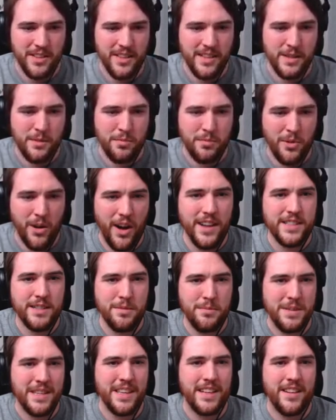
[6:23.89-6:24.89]
That's
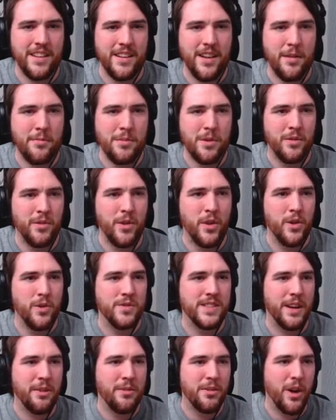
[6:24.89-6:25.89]
approximately the number of
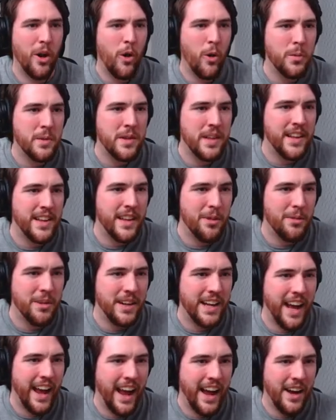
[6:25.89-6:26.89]
hooves I would hope that he
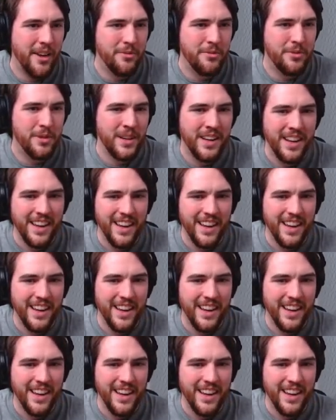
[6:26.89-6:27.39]
would have.